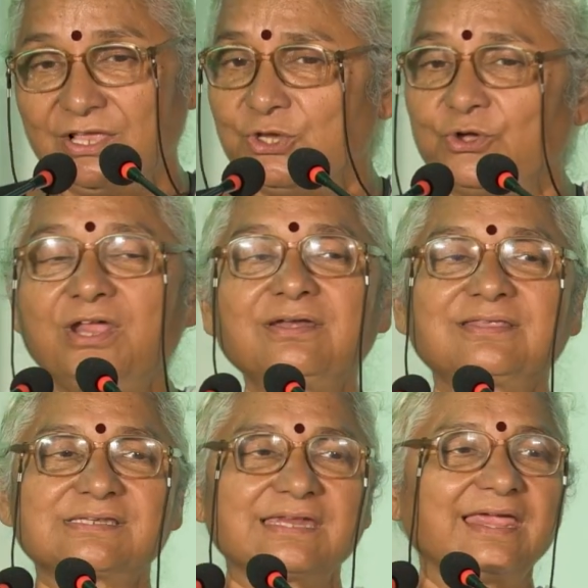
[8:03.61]
Your
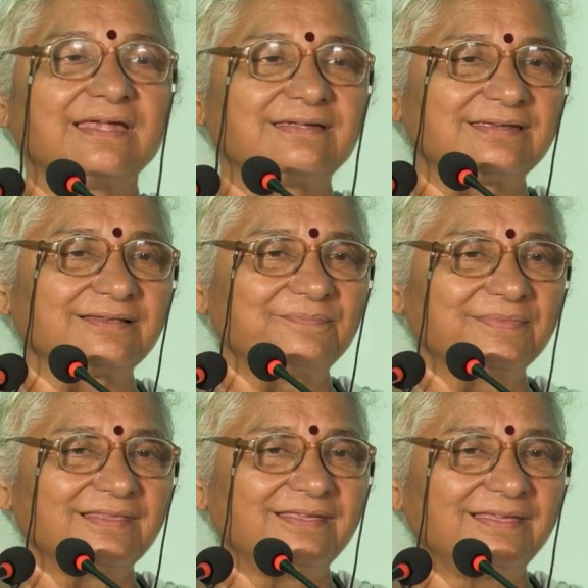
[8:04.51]
state
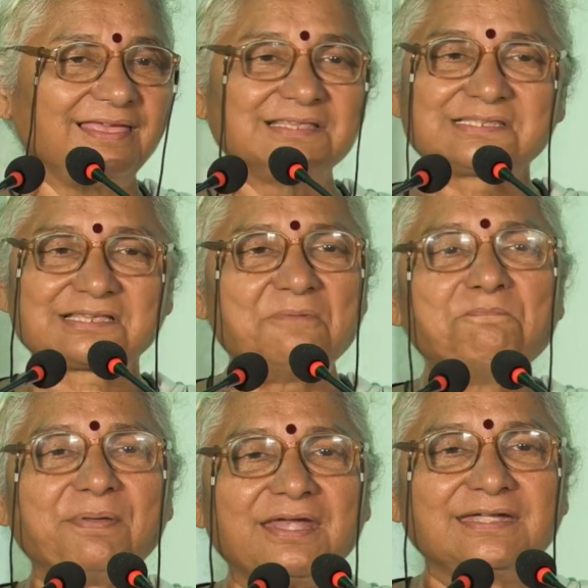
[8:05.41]
is
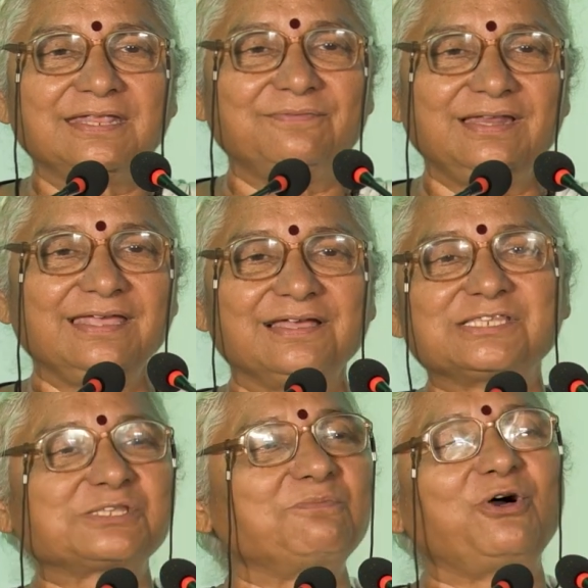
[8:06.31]
comparatively a
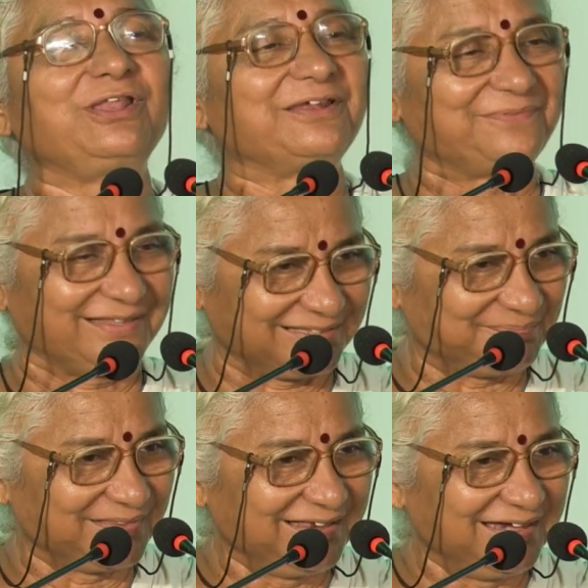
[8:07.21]
smaller one.
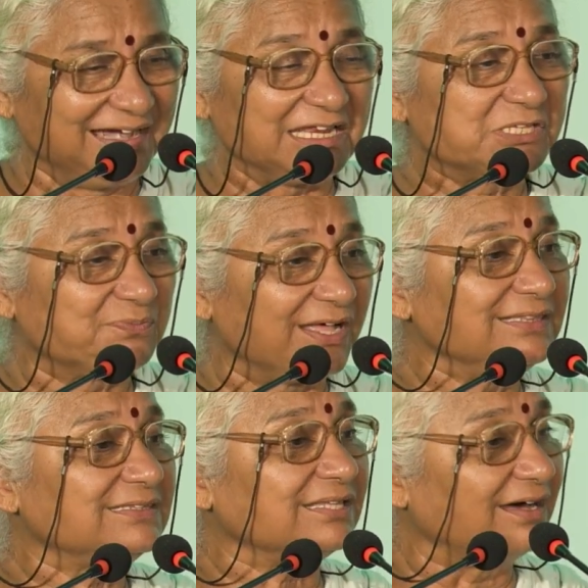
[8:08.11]
It is
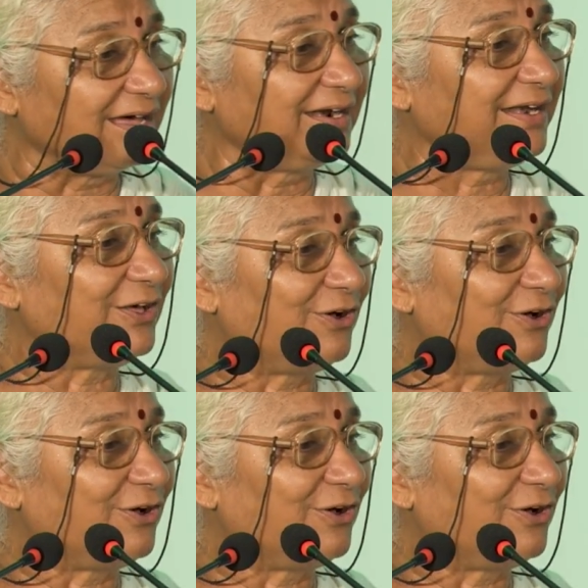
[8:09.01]
1/3